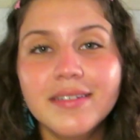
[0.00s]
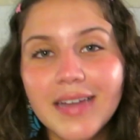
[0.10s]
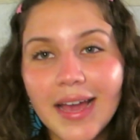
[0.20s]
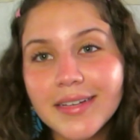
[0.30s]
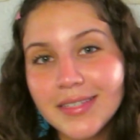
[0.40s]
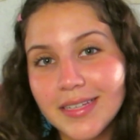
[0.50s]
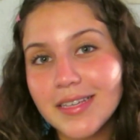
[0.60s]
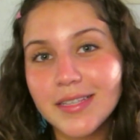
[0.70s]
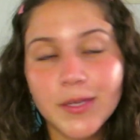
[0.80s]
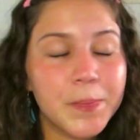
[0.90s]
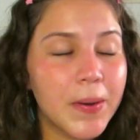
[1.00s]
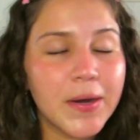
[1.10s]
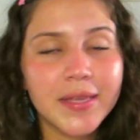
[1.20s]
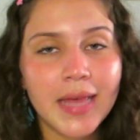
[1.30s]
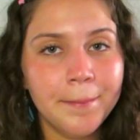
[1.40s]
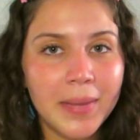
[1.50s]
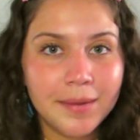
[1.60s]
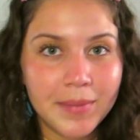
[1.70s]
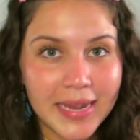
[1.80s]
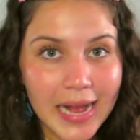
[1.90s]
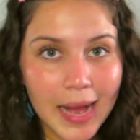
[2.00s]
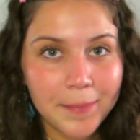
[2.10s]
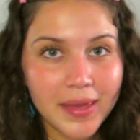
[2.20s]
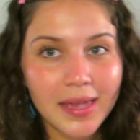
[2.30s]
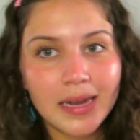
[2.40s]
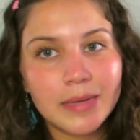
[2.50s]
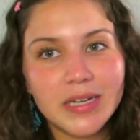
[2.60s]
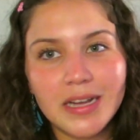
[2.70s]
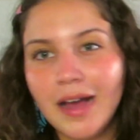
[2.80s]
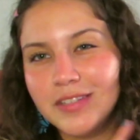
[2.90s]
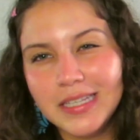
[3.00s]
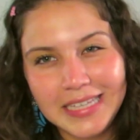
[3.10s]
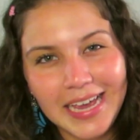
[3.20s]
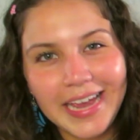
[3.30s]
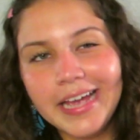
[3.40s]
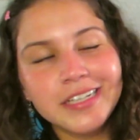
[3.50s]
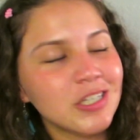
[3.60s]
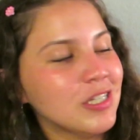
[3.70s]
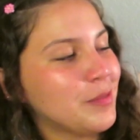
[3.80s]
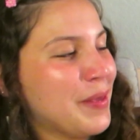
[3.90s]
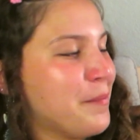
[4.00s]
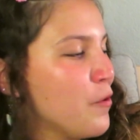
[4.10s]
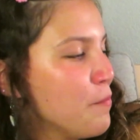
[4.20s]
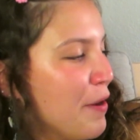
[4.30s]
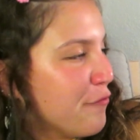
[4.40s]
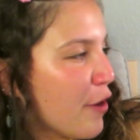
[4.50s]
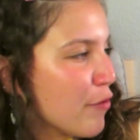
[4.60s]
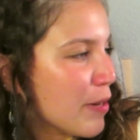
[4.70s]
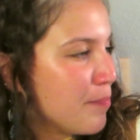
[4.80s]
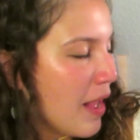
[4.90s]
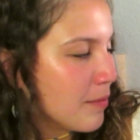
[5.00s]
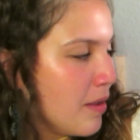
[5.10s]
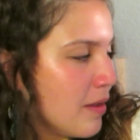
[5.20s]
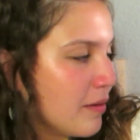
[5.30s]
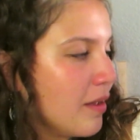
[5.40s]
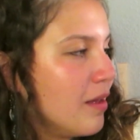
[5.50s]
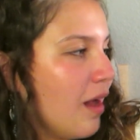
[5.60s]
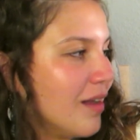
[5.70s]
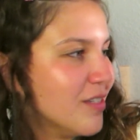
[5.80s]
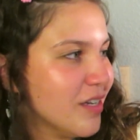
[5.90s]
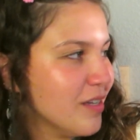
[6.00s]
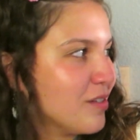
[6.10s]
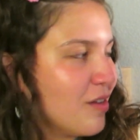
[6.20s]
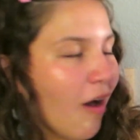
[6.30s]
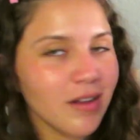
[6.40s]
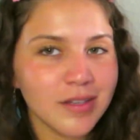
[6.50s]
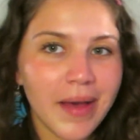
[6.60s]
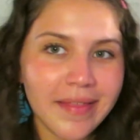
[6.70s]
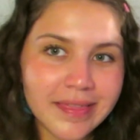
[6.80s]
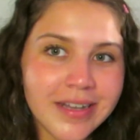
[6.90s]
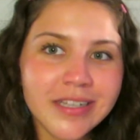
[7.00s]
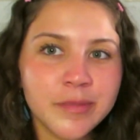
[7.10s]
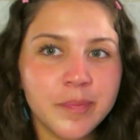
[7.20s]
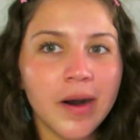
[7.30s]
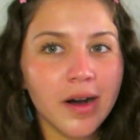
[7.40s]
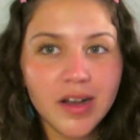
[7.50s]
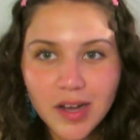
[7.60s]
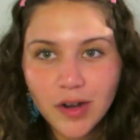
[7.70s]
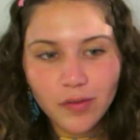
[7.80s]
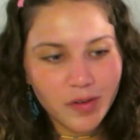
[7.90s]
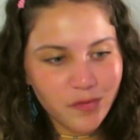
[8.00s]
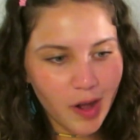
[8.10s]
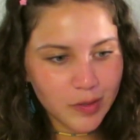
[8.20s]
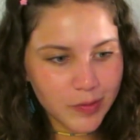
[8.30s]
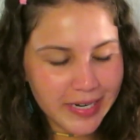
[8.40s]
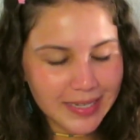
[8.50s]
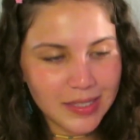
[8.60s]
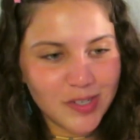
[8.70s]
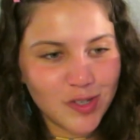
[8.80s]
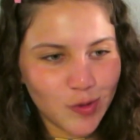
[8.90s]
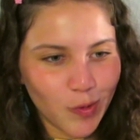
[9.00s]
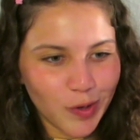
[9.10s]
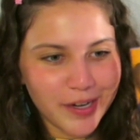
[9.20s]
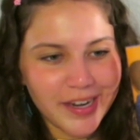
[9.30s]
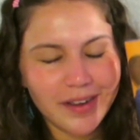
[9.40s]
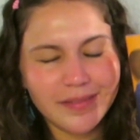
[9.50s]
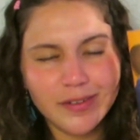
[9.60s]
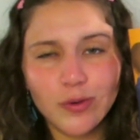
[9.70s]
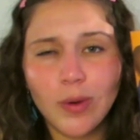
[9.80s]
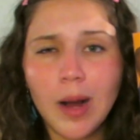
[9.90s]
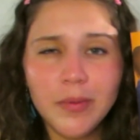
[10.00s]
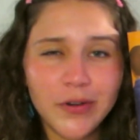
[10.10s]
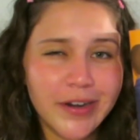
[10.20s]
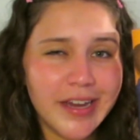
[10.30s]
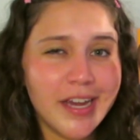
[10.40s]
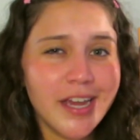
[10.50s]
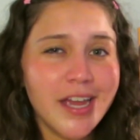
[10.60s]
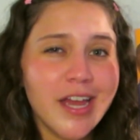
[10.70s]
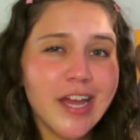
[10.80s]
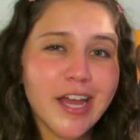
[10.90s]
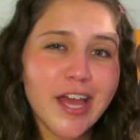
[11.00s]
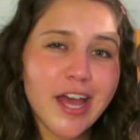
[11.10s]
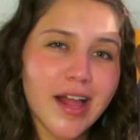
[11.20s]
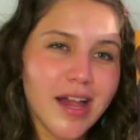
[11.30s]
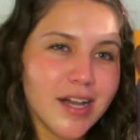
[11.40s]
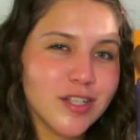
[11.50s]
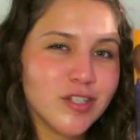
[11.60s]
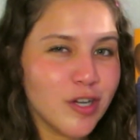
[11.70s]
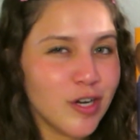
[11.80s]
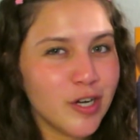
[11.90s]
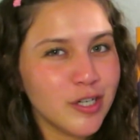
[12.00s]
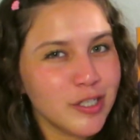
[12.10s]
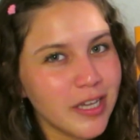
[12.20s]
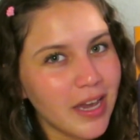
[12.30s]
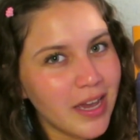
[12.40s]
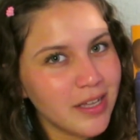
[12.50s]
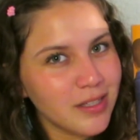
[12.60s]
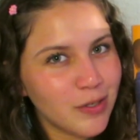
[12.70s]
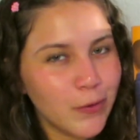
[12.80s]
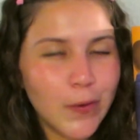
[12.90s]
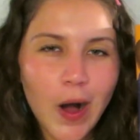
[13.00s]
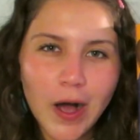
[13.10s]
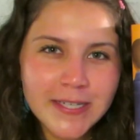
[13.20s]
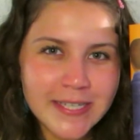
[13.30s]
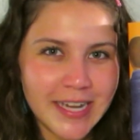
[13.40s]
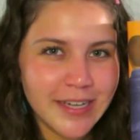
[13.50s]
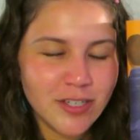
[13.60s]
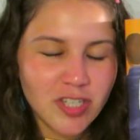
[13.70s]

Next is a book that made me happy, and I'm gonna have to say Anxious People by Frederick Backman. I just talked about this, but we're following the story of a robbery turned into hostage